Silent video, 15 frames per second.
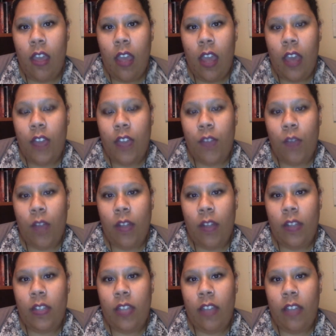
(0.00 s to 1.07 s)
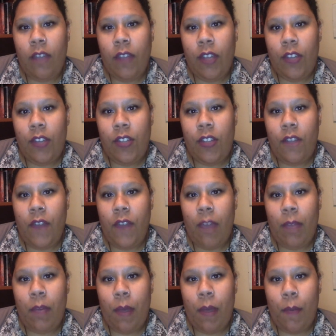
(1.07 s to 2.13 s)
as well as if there's a
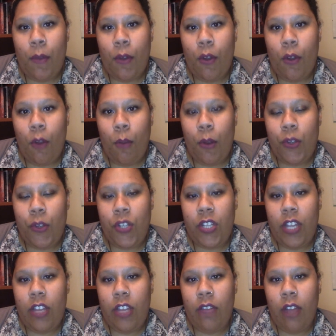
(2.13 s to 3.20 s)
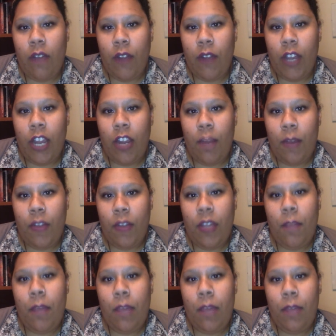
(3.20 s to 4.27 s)
family member or person that you love or care about
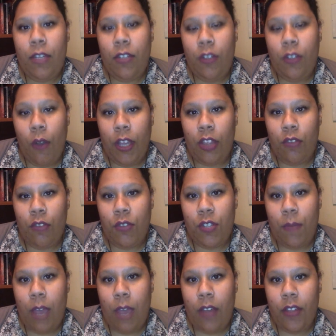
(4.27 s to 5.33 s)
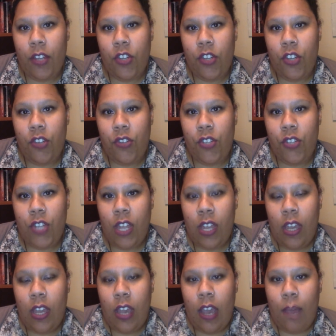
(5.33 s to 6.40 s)
that may be going through some health issues
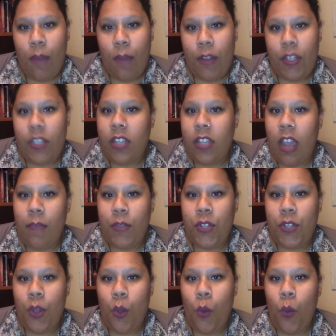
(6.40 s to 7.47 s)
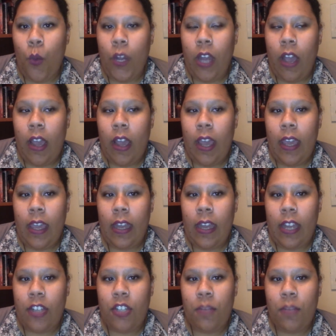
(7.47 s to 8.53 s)
at present time. So when I
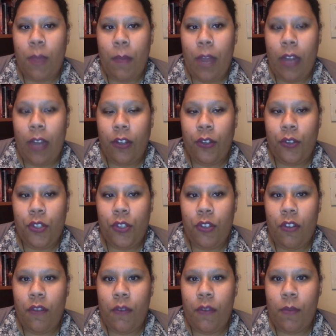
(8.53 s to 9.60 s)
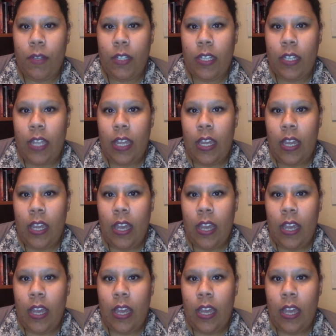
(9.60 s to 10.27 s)
connect to my medical intuitive ability,